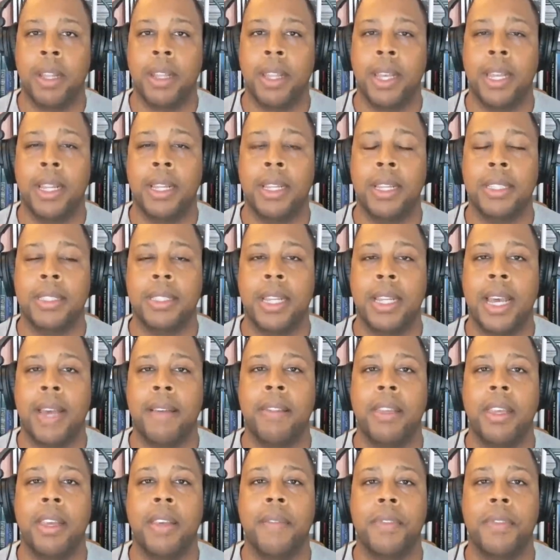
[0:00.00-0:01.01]
Atlanta doesn't
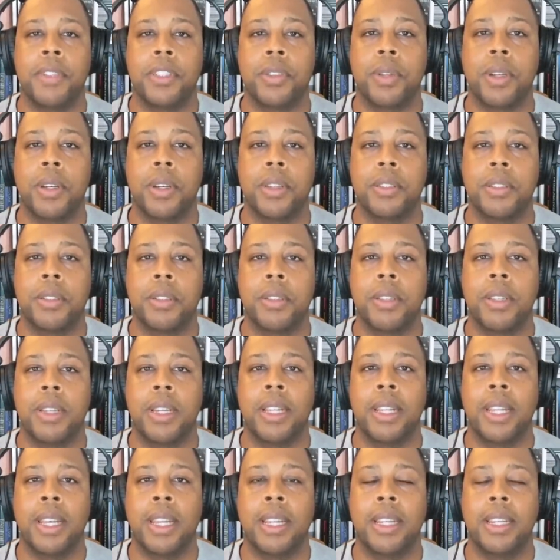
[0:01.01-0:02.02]
have the infrastructure.
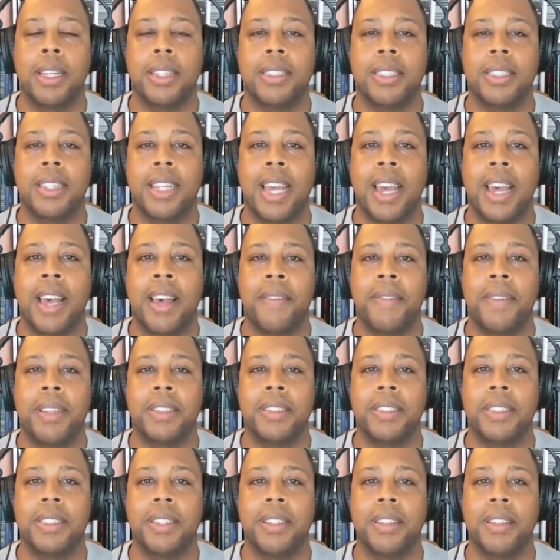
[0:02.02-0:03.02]
Atlanta doesn't have
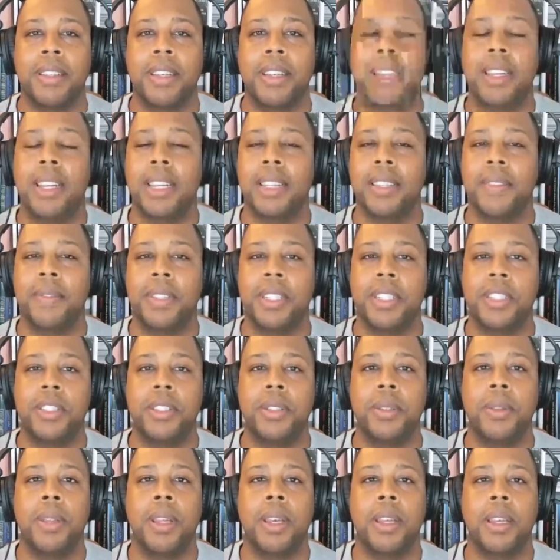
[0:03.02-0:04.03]
necessarily the connective
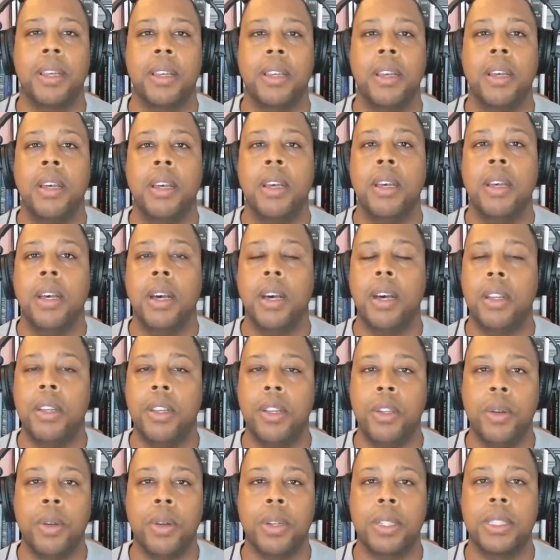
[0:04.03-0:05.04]
tissue like a
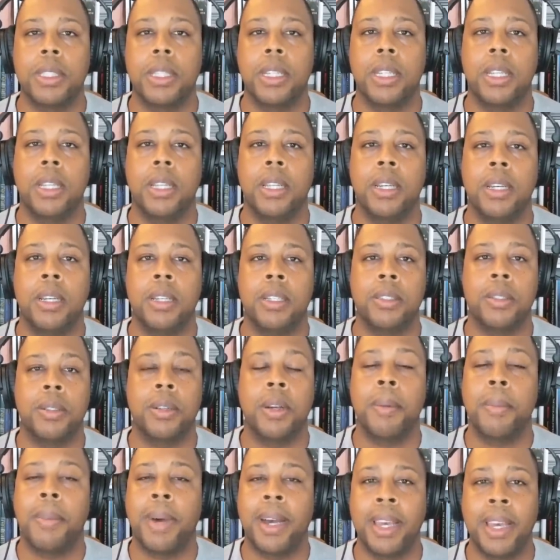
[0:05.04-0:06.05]
New York City does or
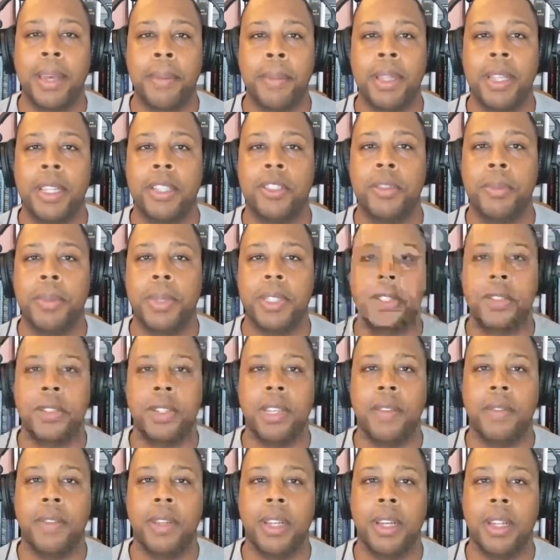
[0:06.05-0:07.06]
a Miami that you
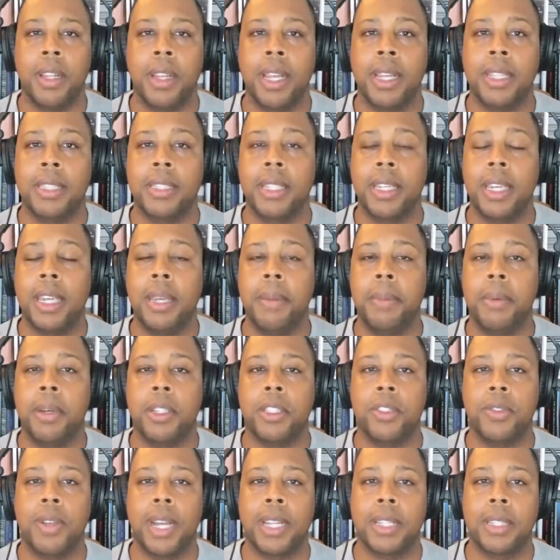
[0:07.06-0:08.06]
mentioned or even LA to keep
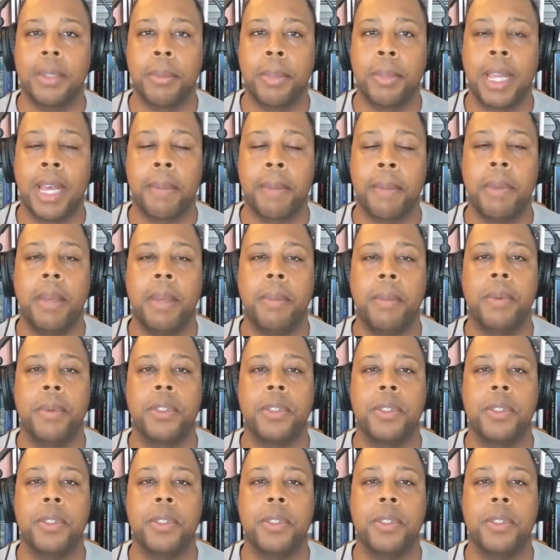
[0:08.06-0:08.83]
attracting black people.